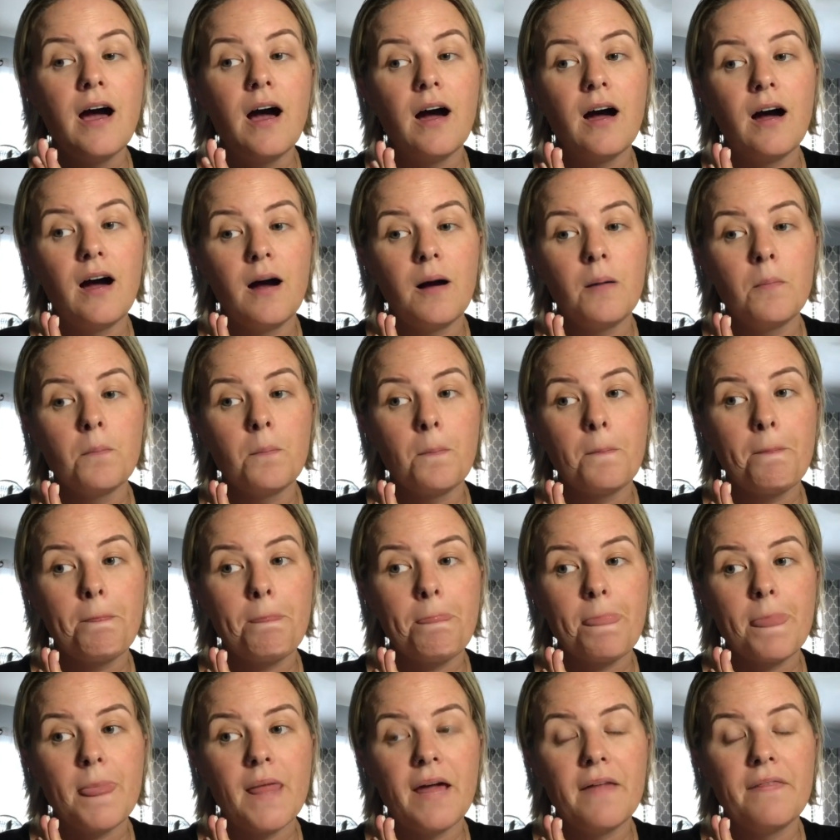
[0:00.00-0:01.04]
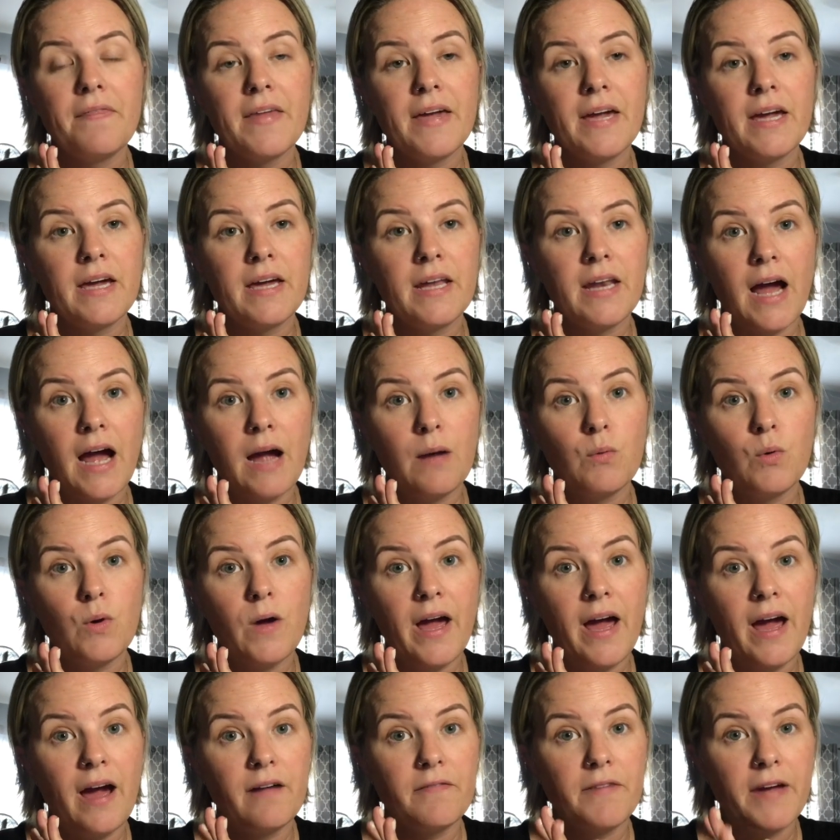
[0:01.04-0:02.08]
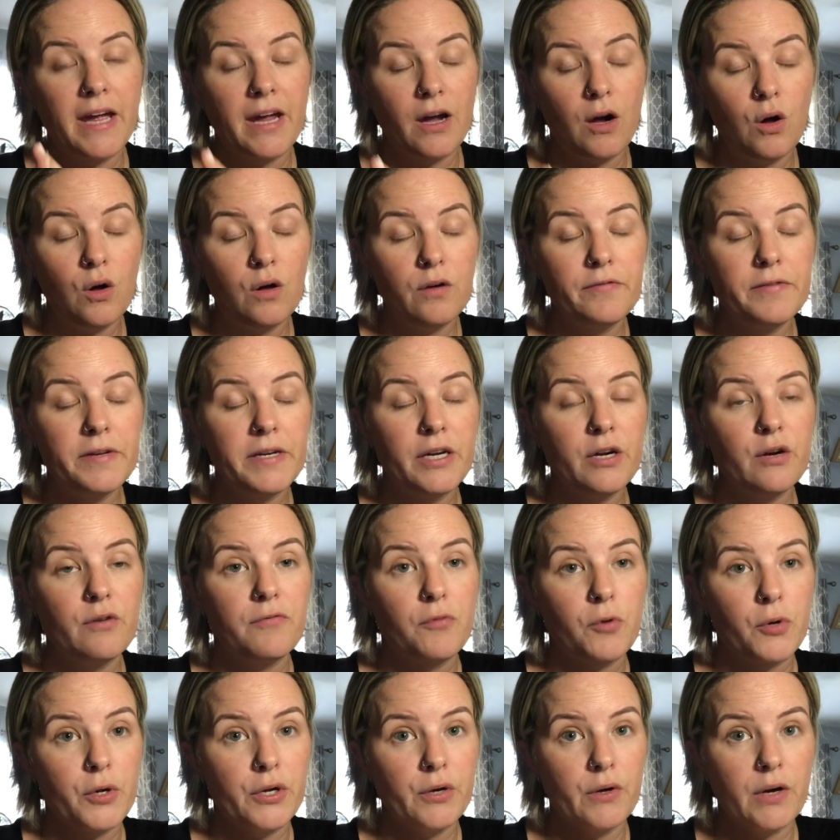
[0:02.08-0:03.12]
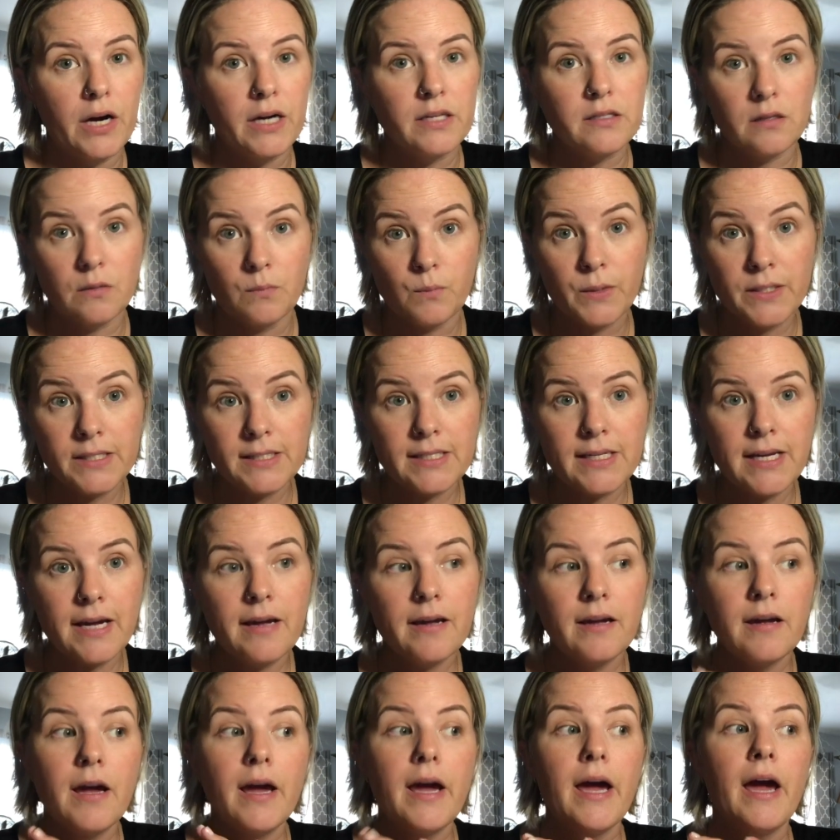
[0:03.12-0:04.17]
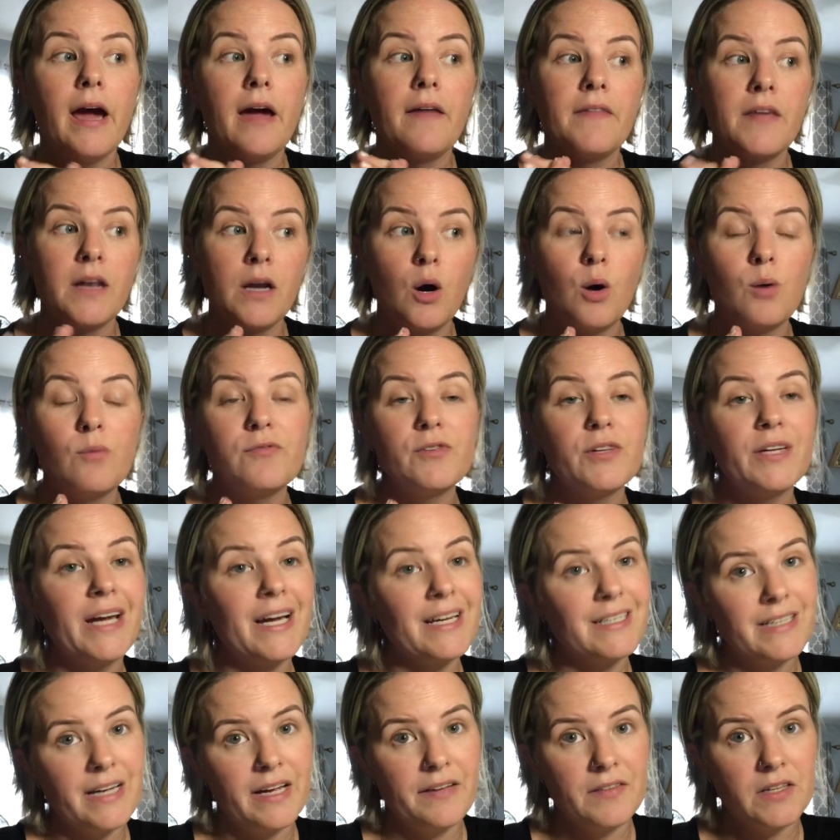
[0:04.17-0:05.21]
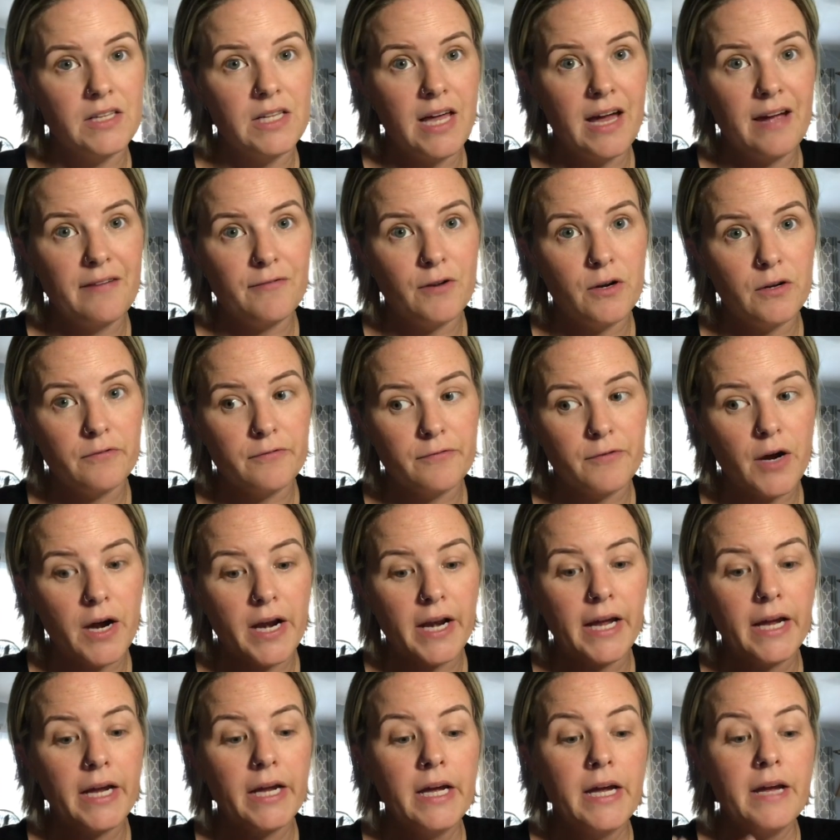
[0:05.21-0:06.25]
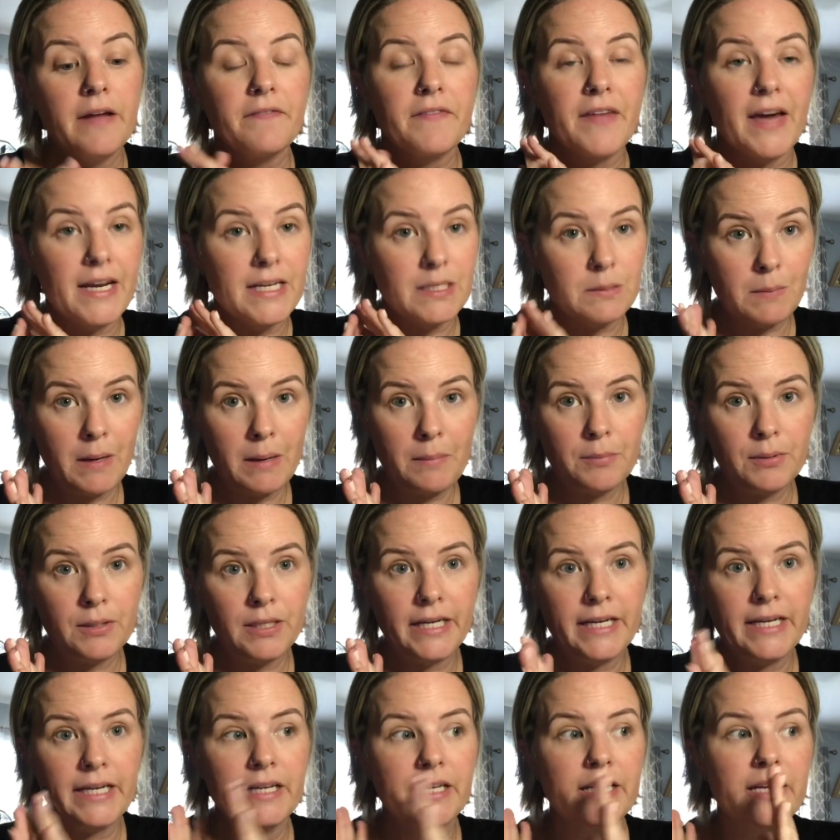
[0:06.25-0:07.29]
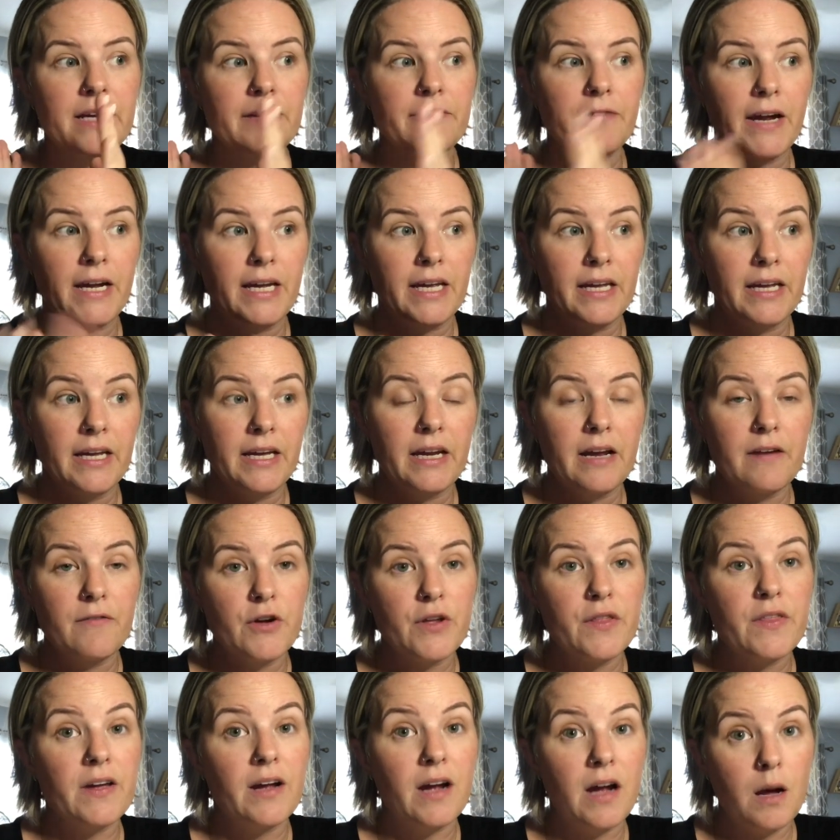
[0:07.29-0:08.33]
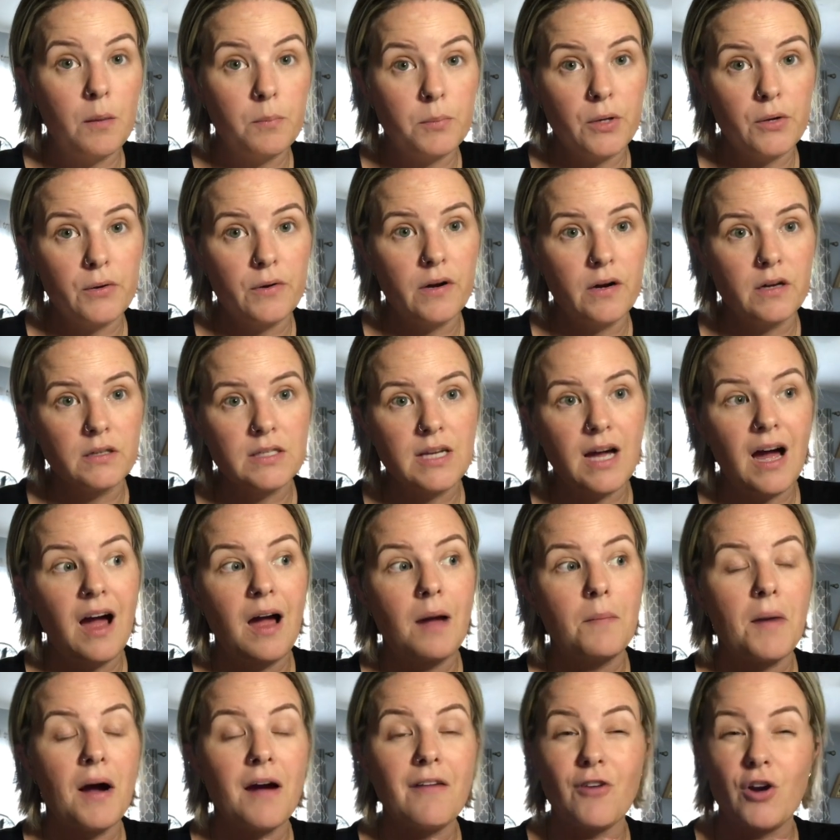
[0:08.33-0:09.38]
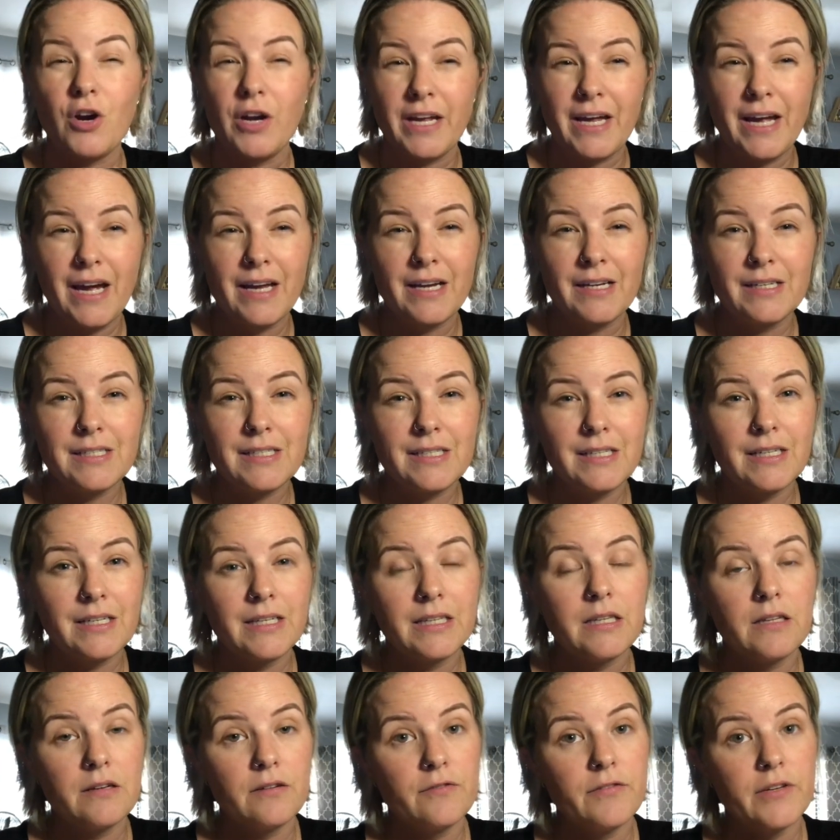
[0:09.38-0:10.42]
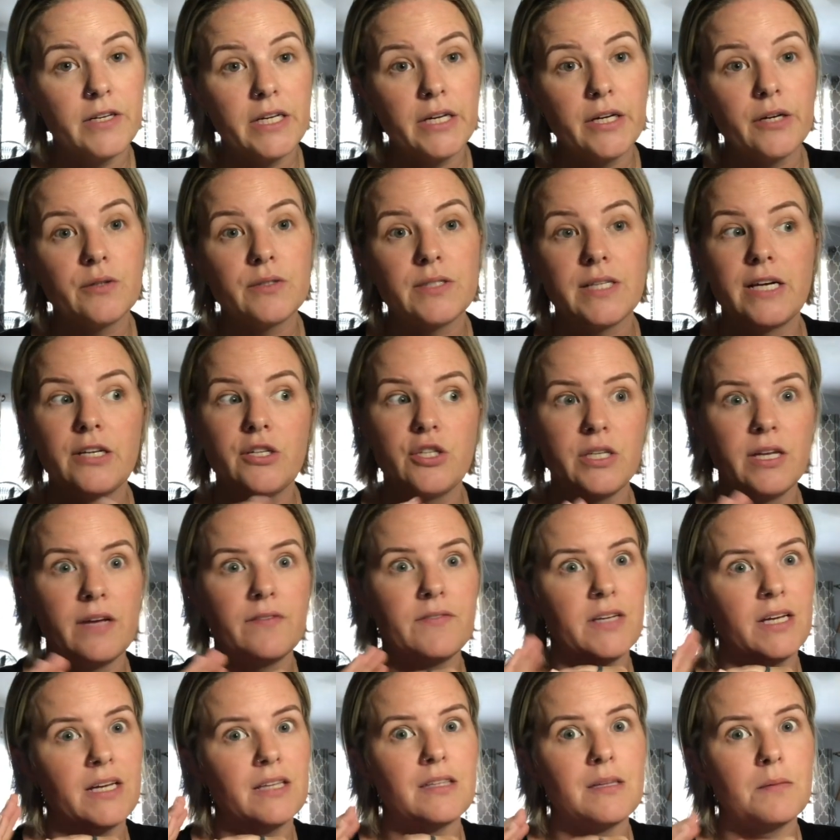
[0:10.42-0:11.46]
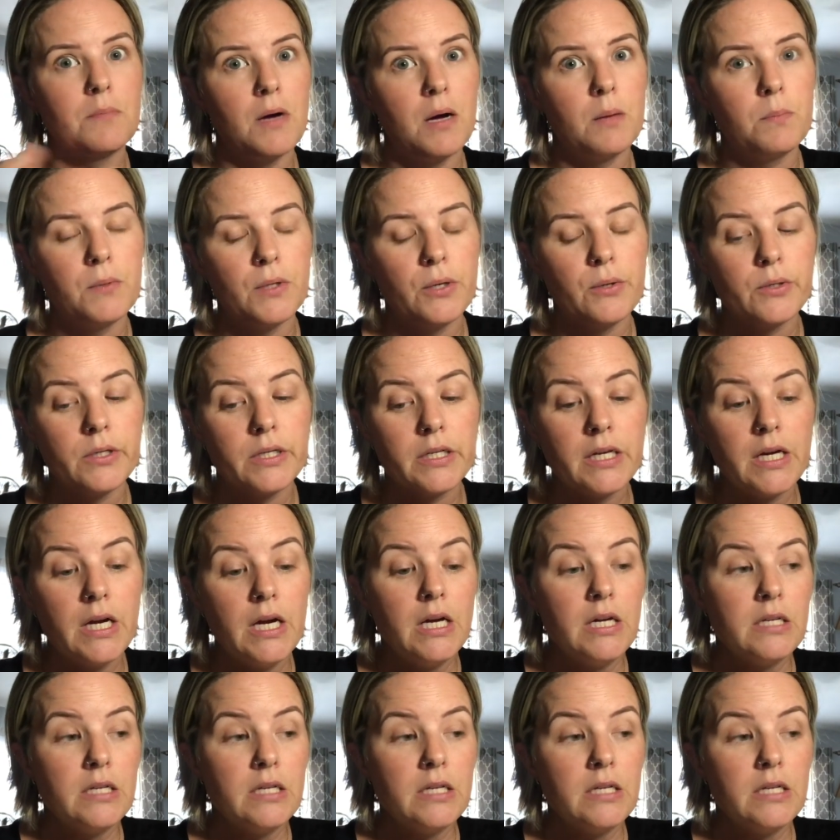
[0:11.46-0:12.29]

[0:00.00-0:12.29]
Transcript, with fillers: Um, and then I will have a haul video for you guys on Wednesday, and then hopefully a day in the life on Friday. That is my plan if I can get everything uploaded on time. I've already edited the videos. I just have to get them uploaded.